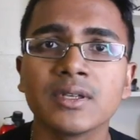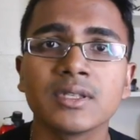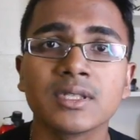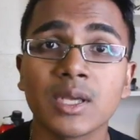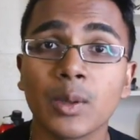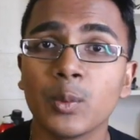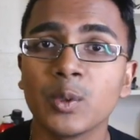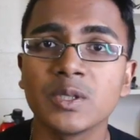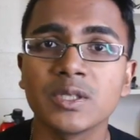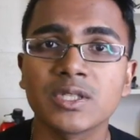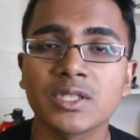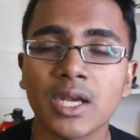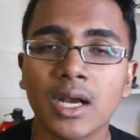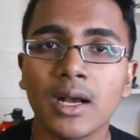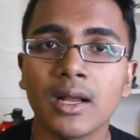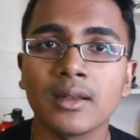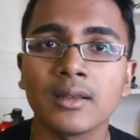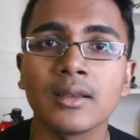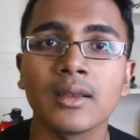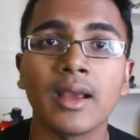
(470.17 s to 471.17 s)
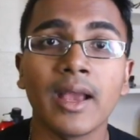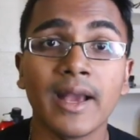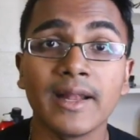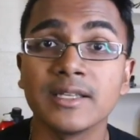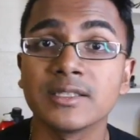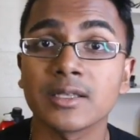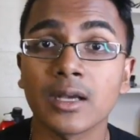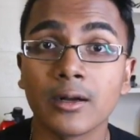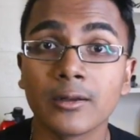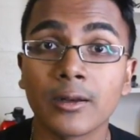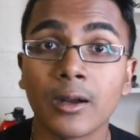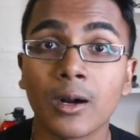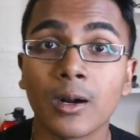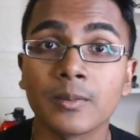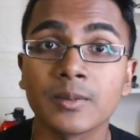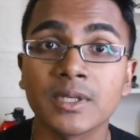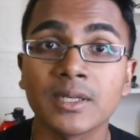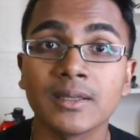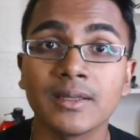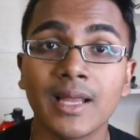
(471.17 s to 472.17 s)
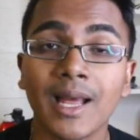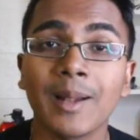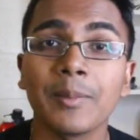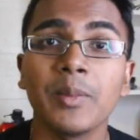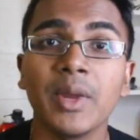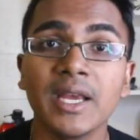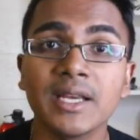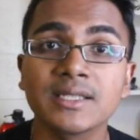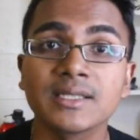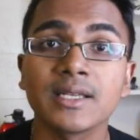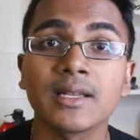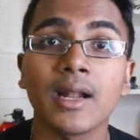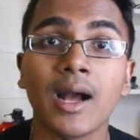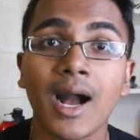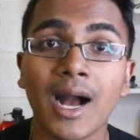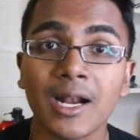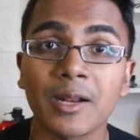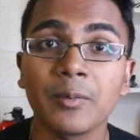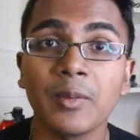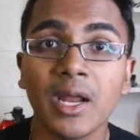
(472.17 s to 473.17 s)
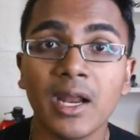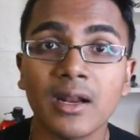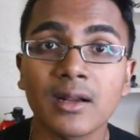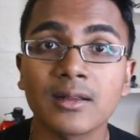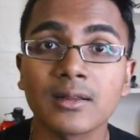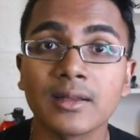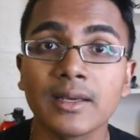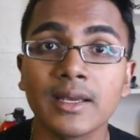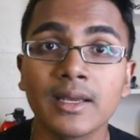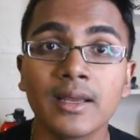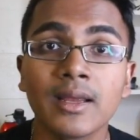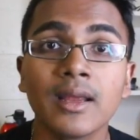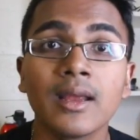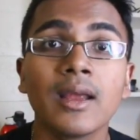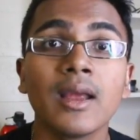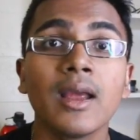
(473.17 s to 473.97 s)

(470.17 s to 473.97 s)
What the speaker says: someone is shot and is unarmed, that makes it automatically